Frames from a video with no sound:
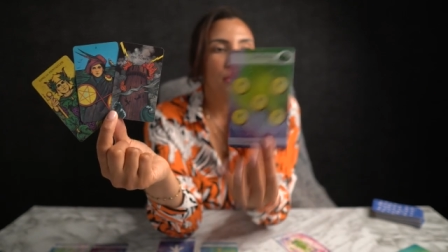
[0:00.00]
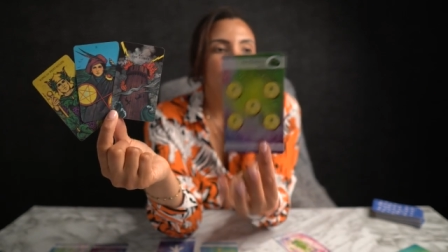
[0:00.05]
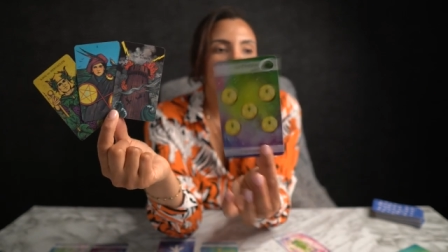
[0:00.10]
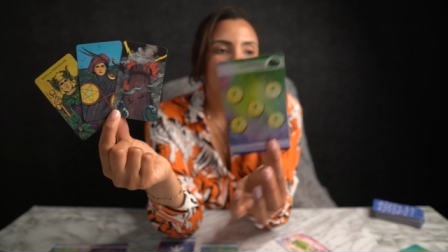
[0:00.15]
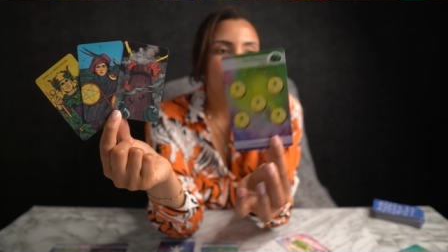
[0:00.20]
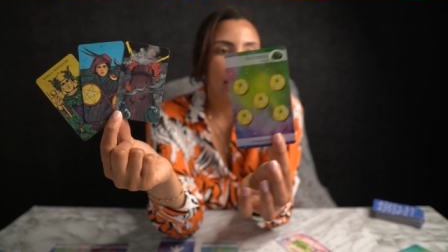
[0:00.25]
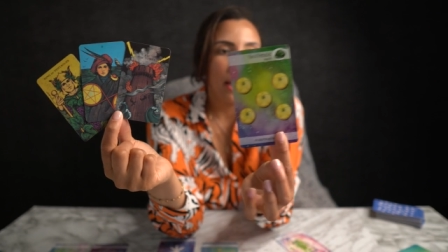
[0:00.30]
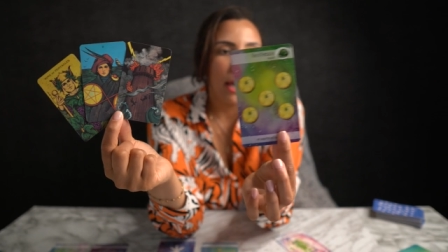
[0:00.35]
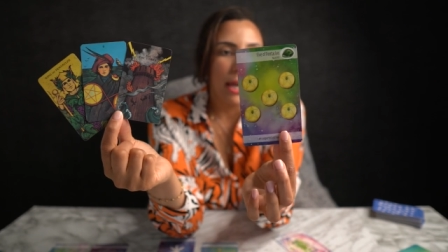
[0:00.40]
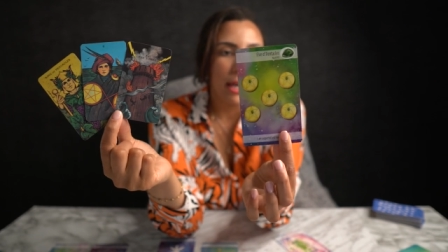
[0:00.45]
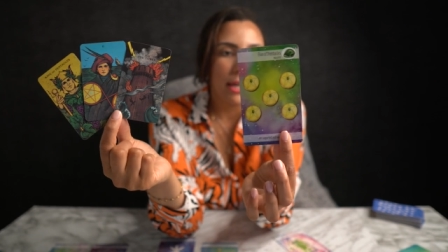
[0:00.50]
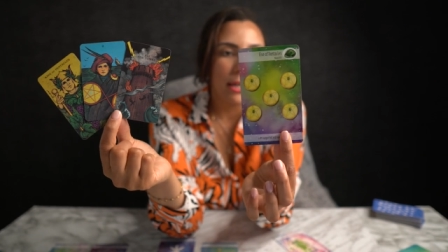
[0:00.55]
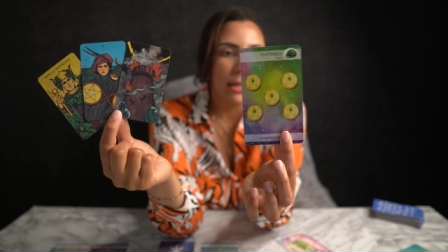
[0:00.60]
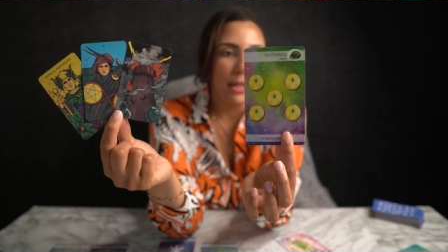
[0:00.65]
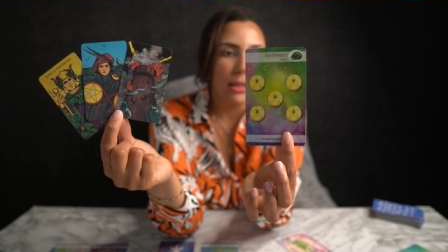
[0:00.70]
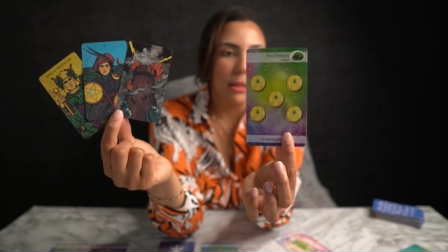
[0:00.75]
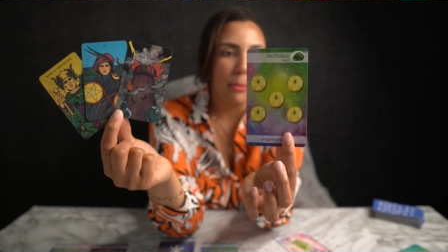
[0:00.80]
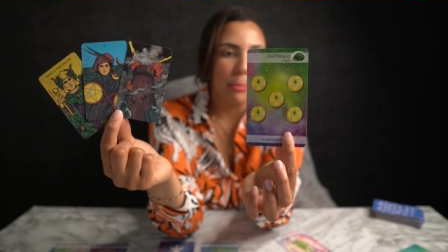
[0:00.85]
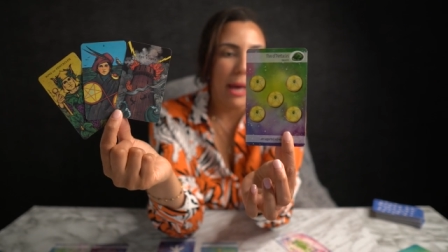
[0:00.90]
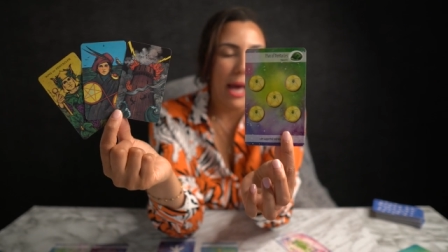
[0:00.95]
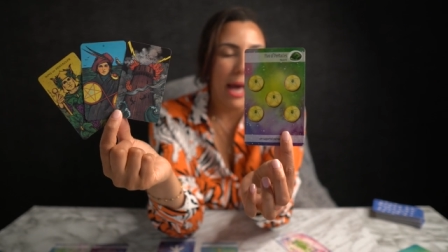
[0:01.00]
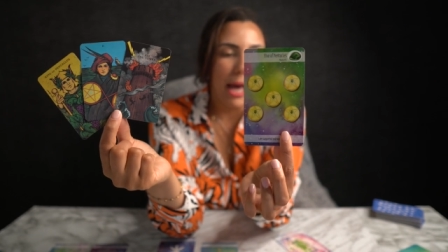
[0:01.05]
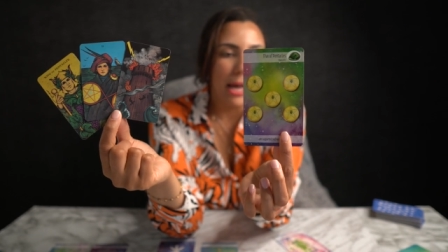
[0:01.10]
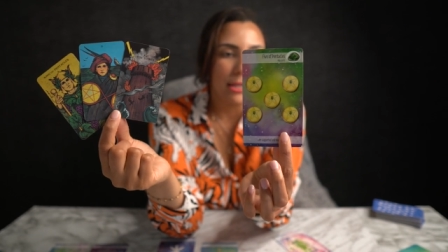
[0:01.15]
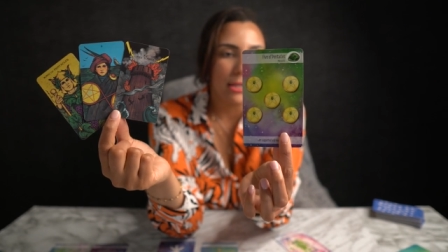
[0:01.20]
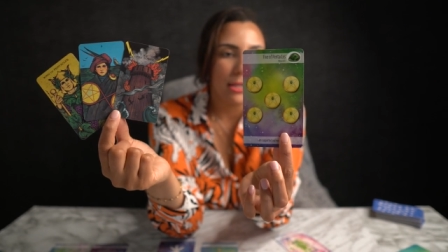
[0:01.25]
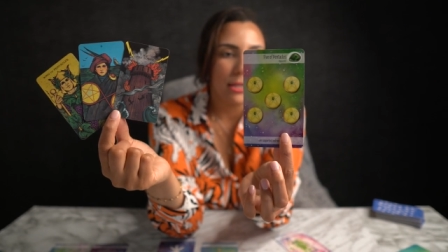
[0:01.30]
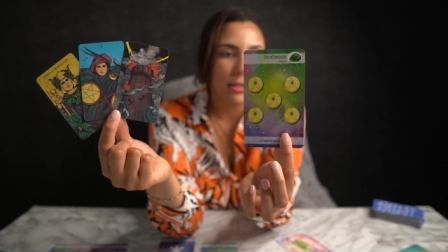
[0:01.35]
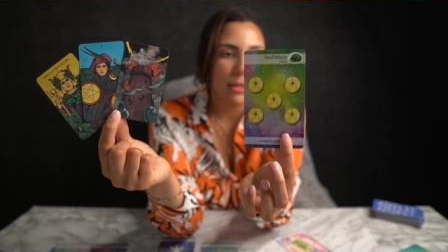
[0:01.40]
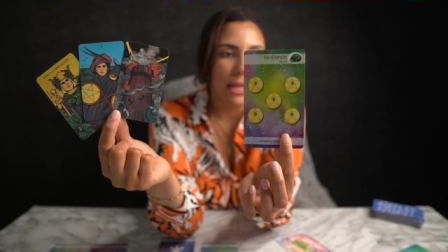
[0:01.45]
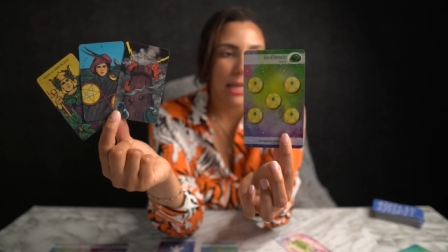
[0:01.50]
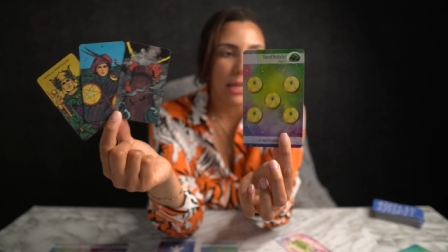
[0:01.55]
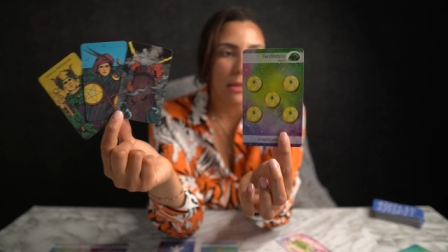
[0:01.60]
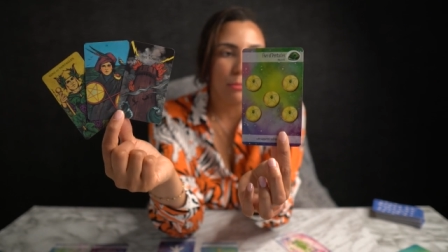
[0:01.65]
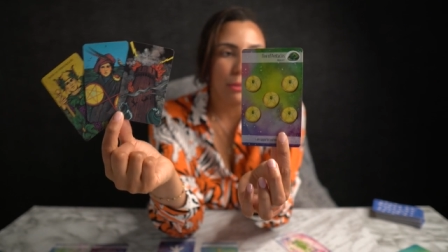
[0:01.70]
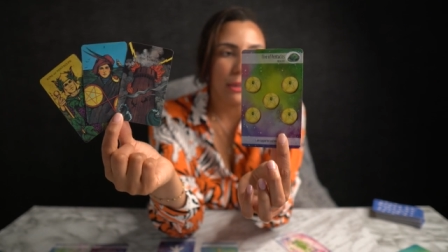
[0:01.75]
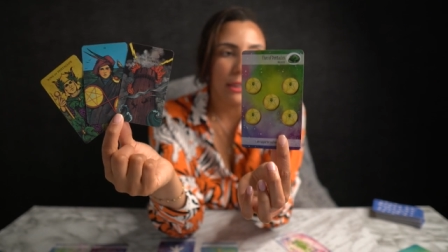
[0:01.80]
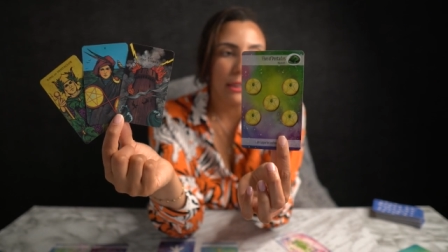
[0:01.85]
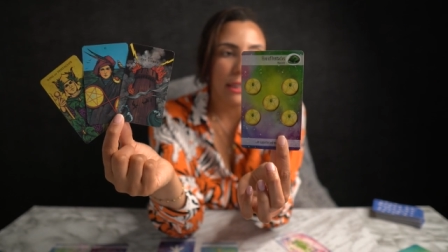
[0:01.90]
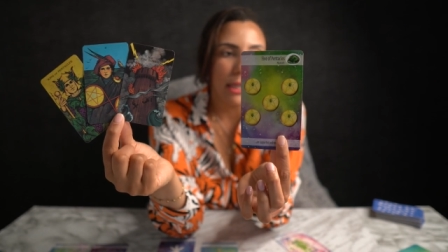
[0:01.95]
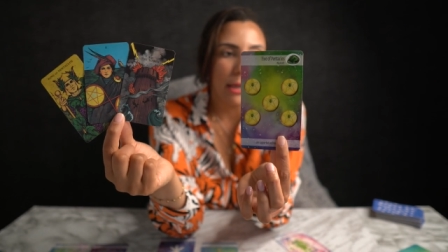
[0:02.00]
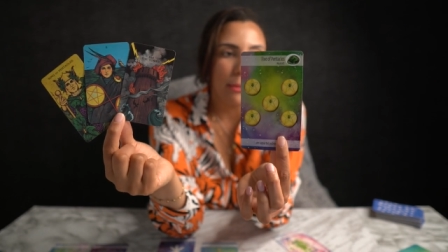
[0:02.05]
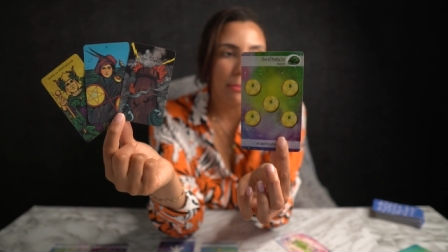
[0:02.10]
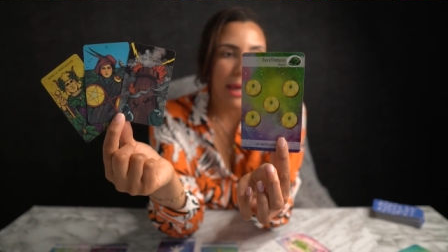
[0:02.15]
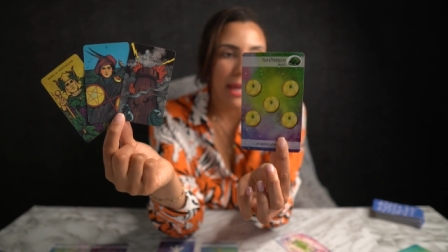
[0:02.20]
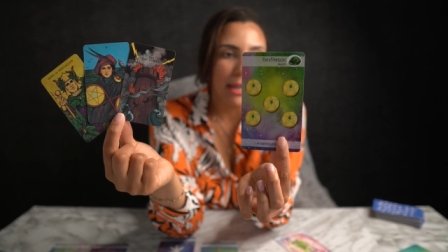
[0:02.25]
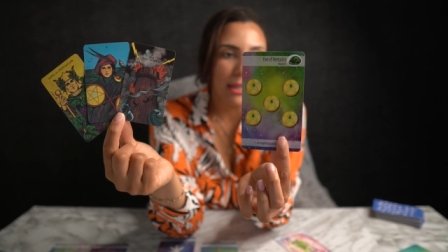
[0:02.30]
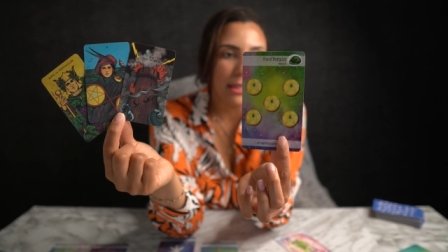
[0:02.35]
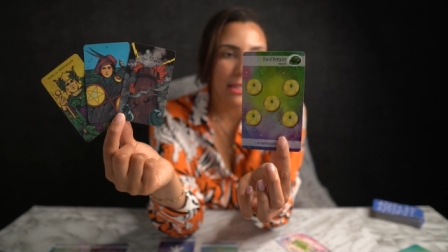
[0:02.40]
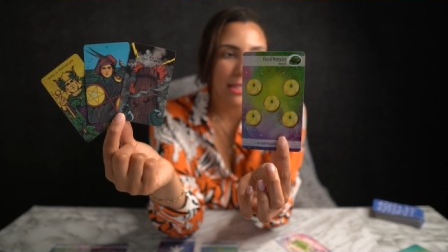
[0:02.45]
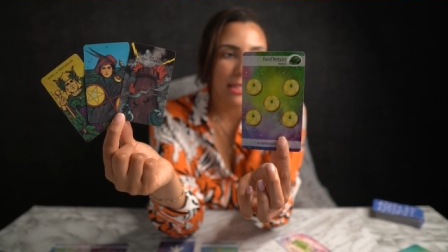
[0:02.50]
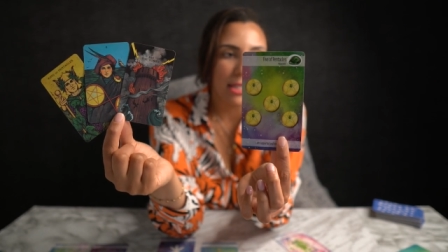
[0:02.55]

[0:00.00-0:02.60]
Okay, in the past, they completely abandoned